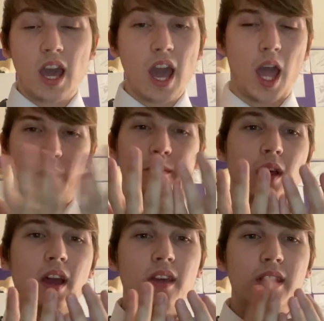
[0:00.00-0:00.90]

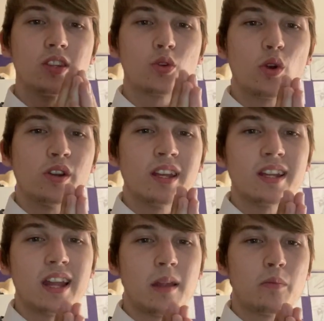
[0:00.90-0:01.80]
They shortened
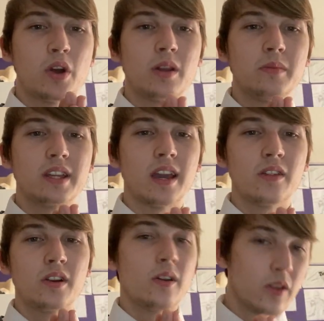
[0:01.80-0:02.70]
it and put them
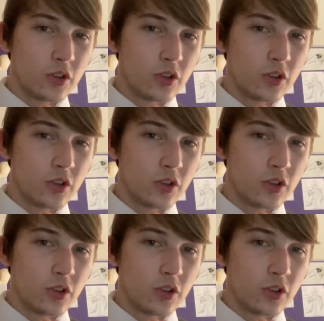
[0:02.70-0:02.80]
together